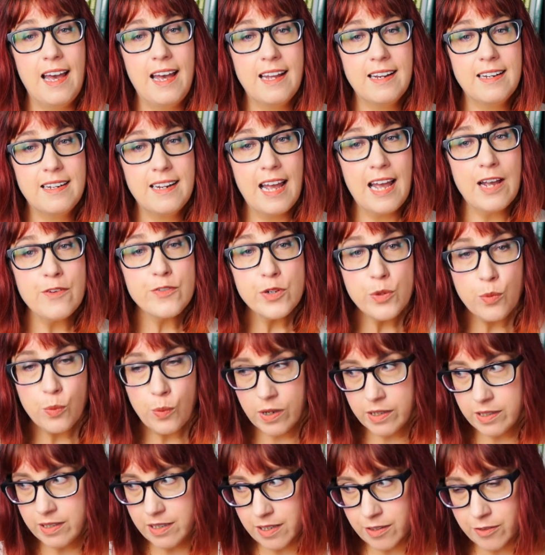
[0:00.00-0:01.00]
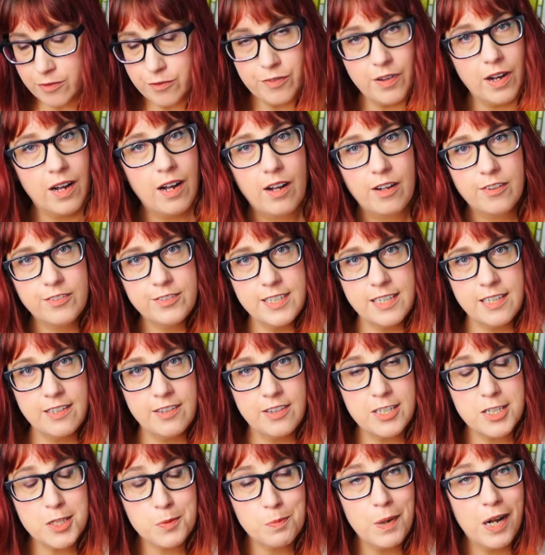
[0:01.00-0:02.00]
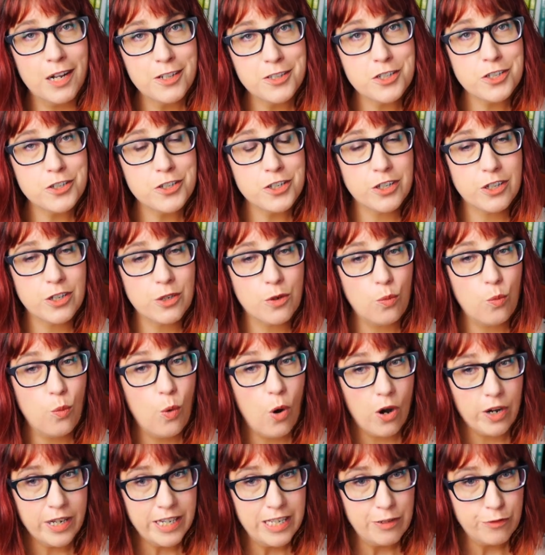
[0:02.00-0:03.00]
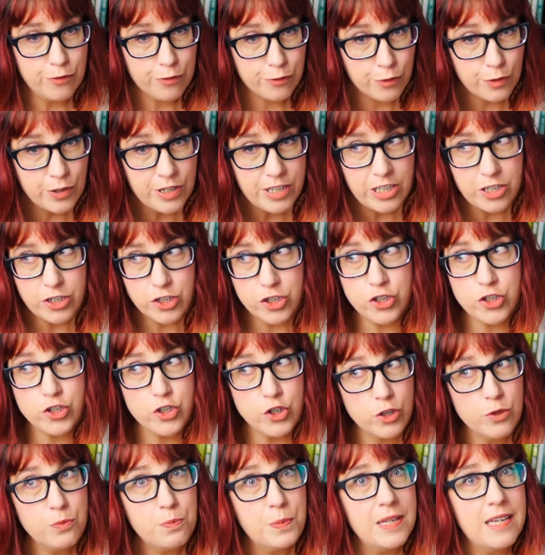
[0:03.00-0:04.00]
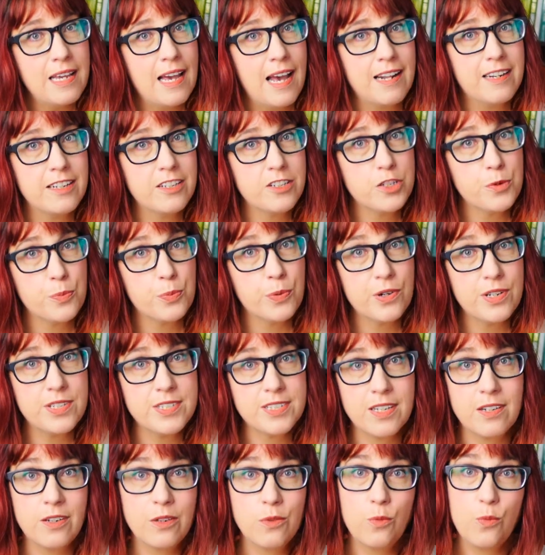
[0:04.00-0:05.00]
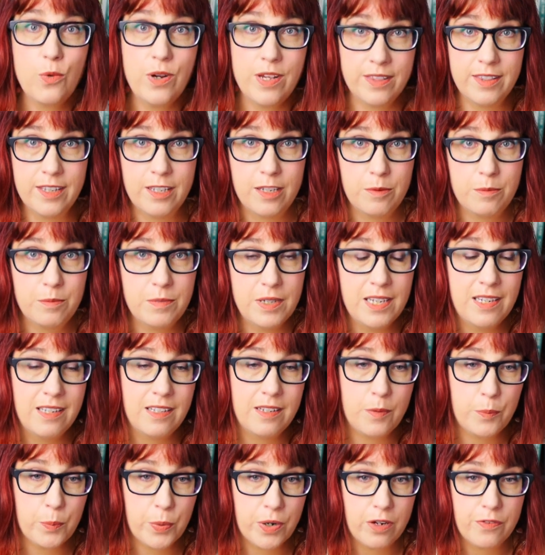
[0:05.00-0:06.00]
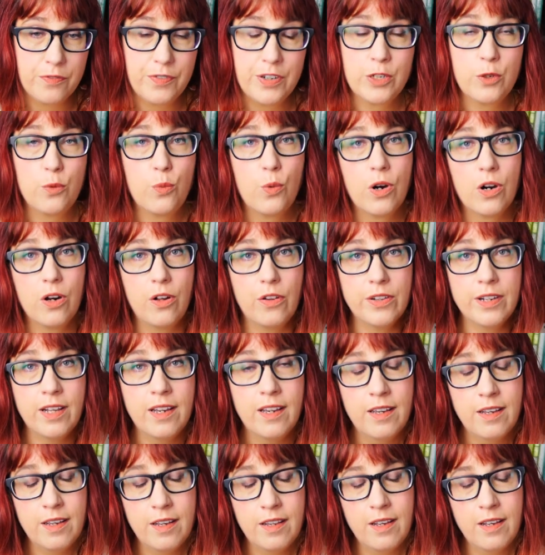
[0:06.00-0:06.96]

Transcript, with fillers: and everyone involved in this monster walking free should be headed to prison with him in a perfect world.